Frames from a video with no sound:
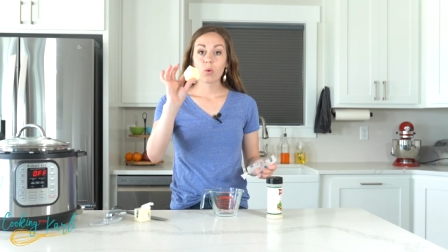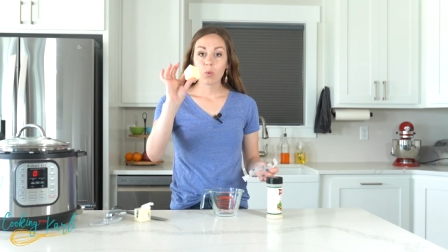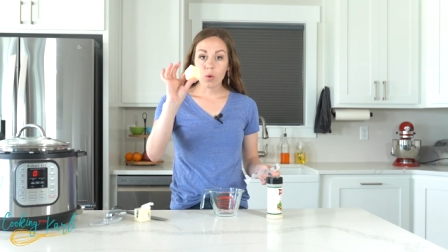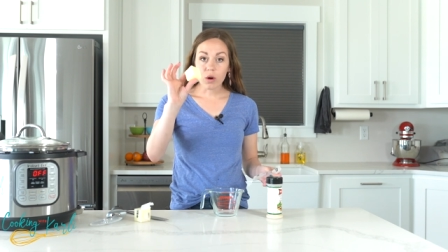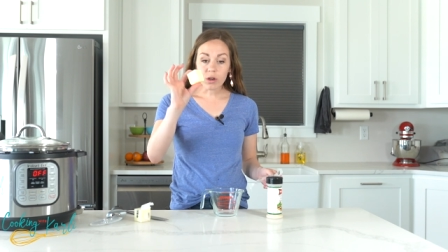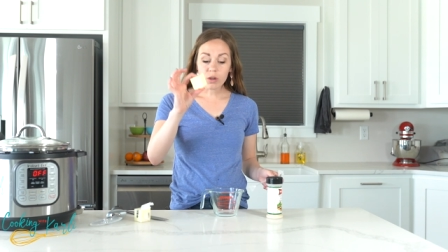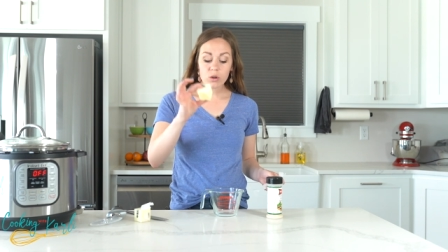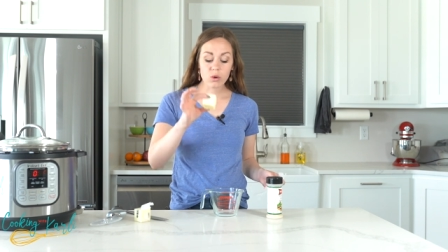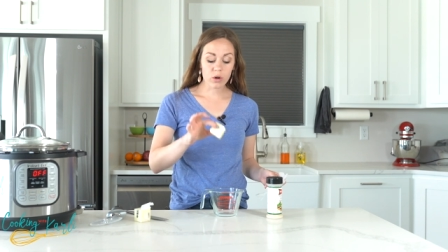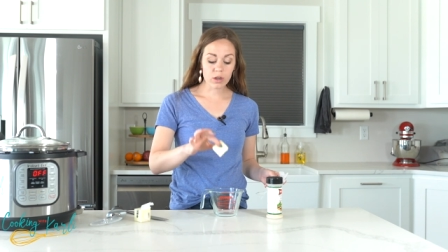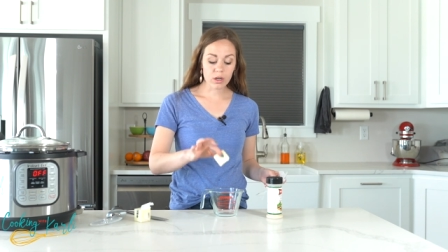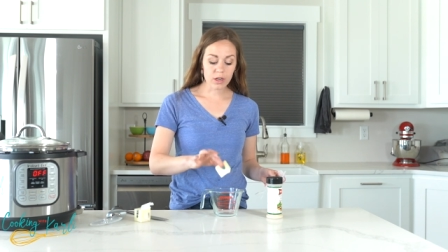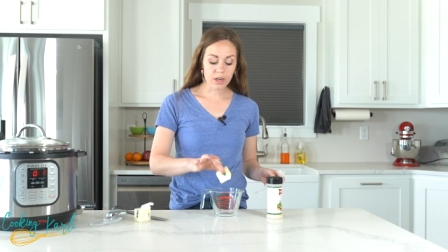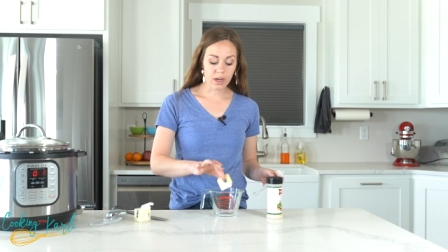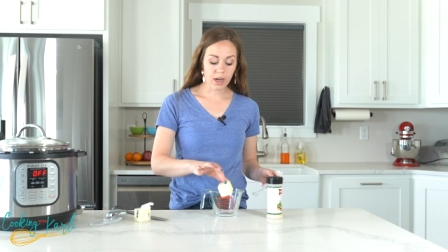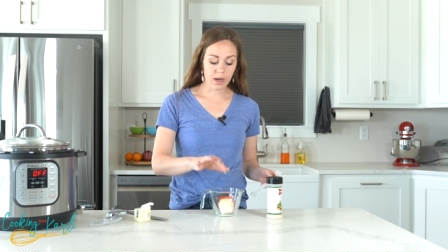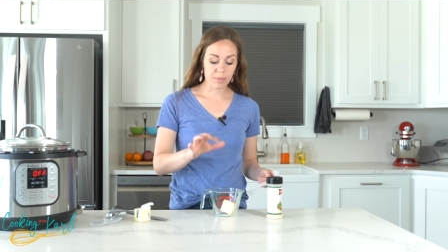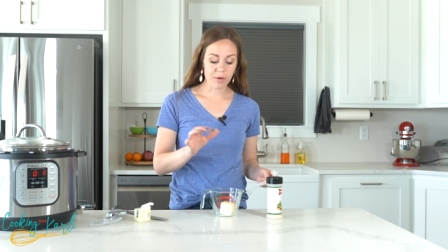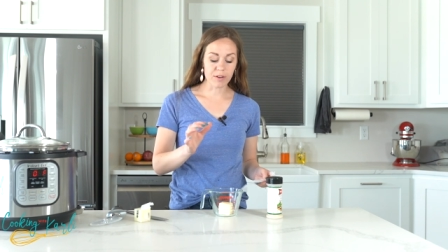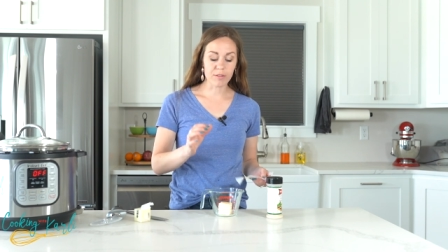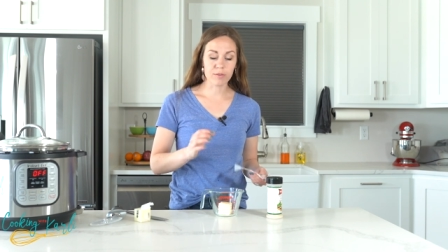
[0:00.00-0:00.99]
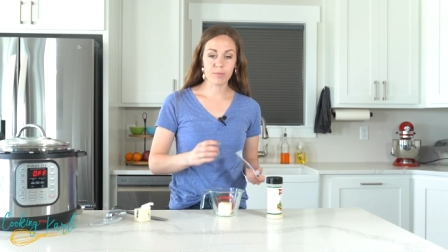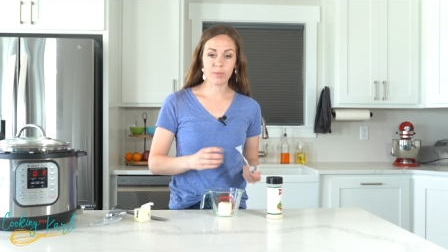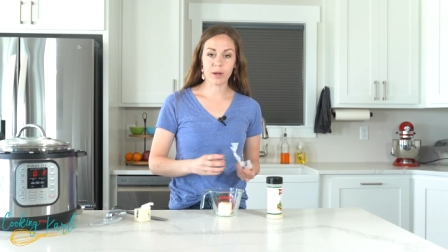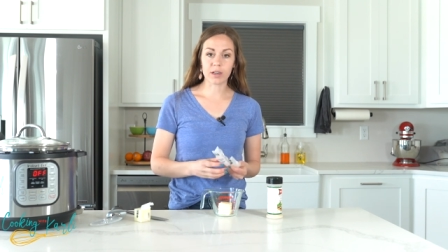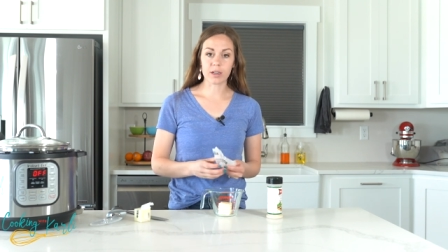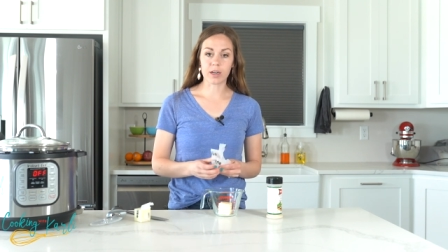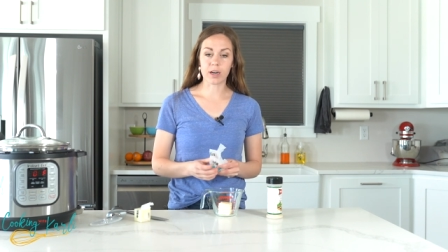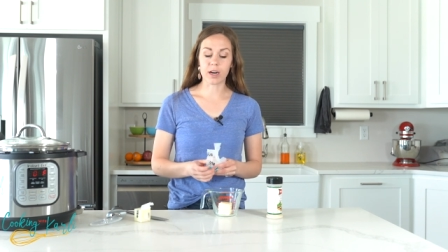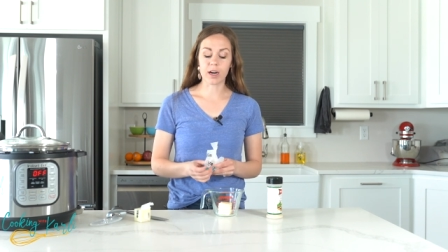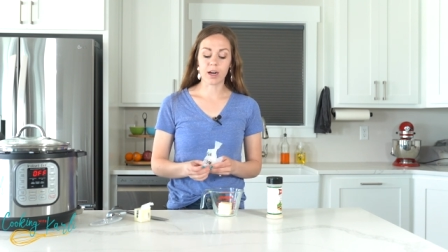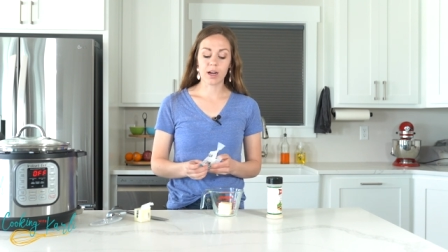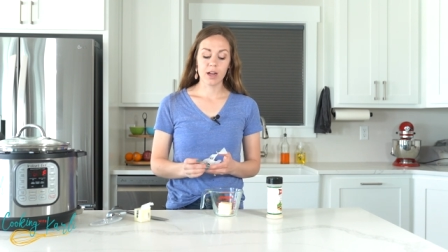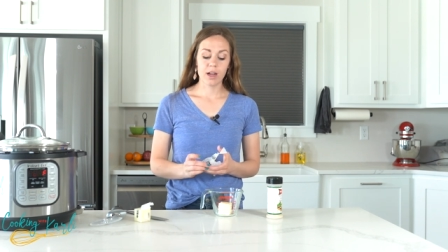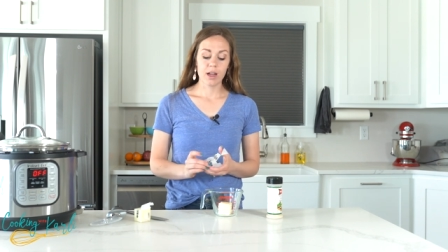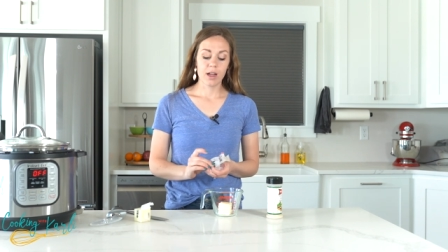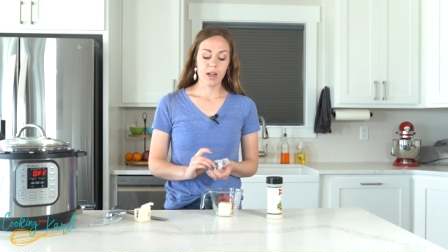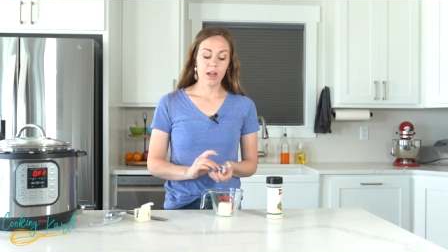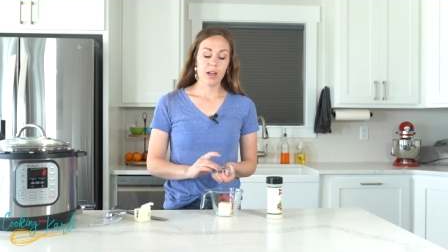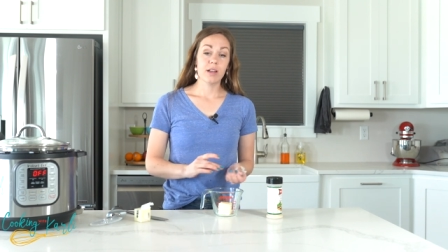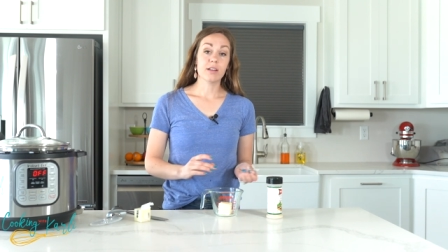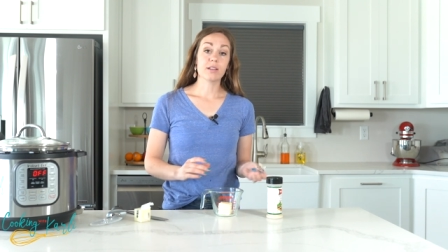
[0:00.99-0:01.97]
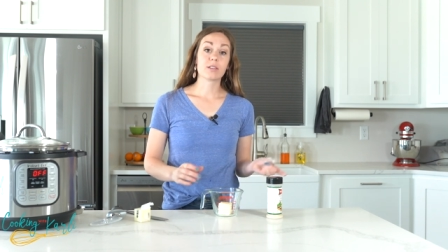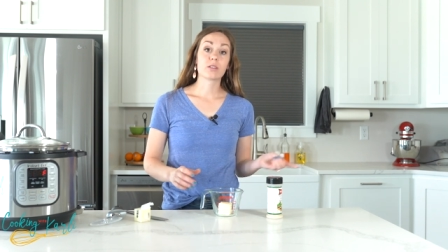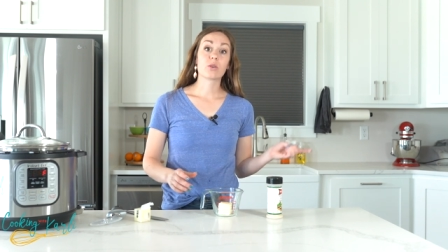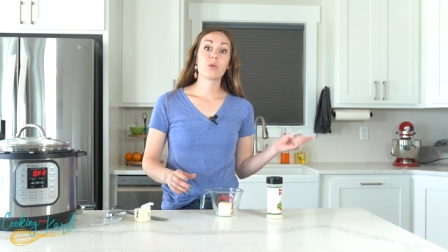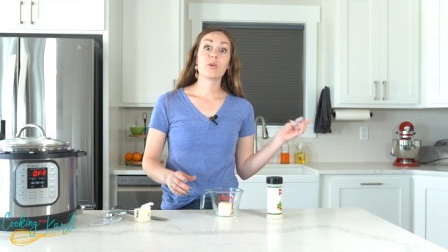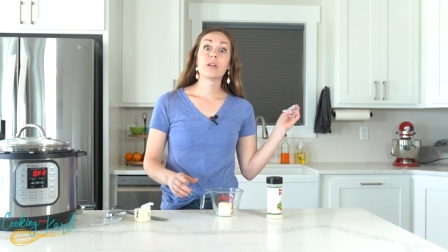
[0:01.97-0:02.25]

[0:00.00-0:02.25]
One quarter cup of butter is